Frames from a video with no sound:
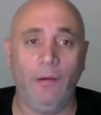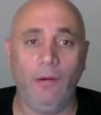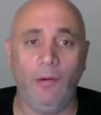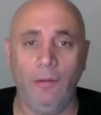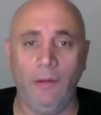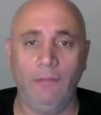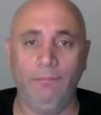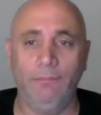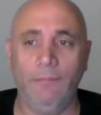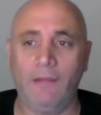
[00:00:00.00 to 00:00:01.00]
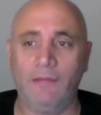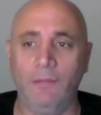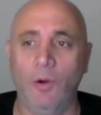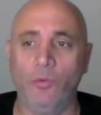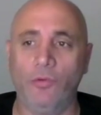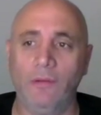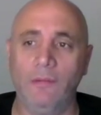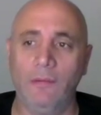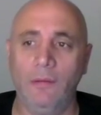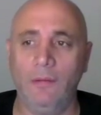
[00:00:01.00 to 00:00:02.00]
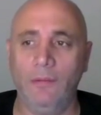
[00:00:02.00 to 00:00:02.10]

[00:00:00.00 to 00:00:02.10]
we're all in mixed emotions.